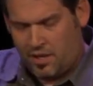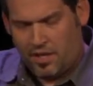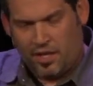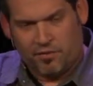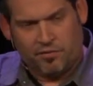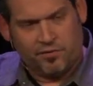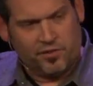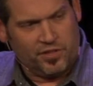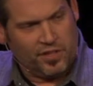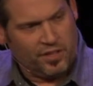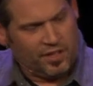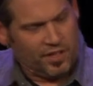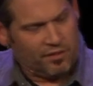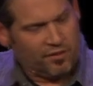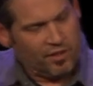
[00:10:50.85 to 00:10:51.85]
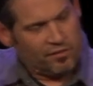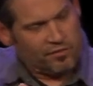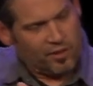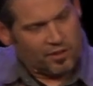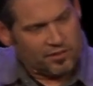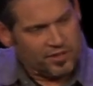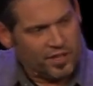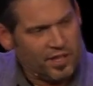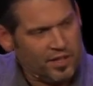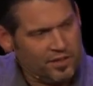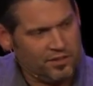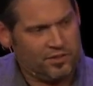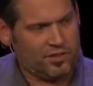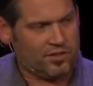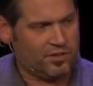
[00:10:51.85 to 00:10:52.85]
if, G, if, if our
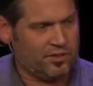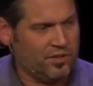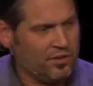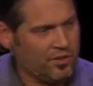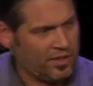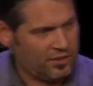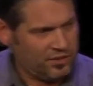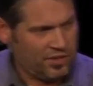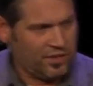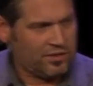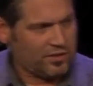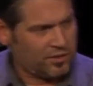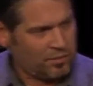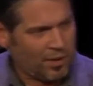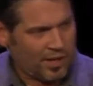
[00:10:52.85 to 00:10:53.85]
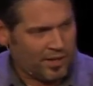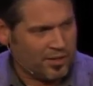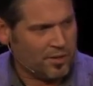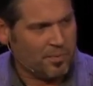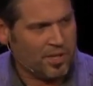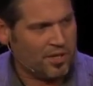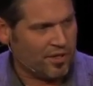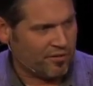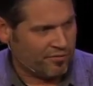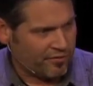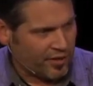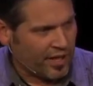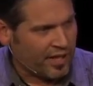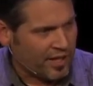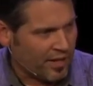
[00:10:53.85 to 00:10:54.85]
teens just knew that Jesus wanted to be their
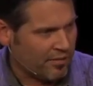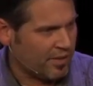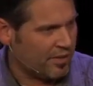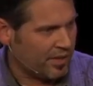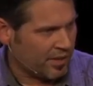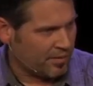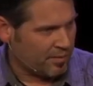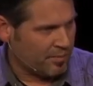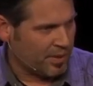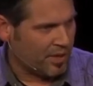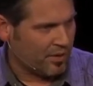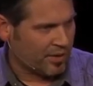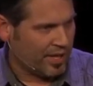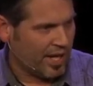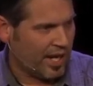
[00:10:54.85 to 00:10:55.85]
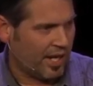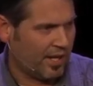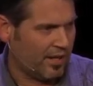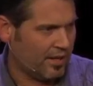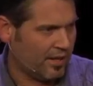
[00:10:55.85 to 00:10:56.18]
friend, everything would be okay.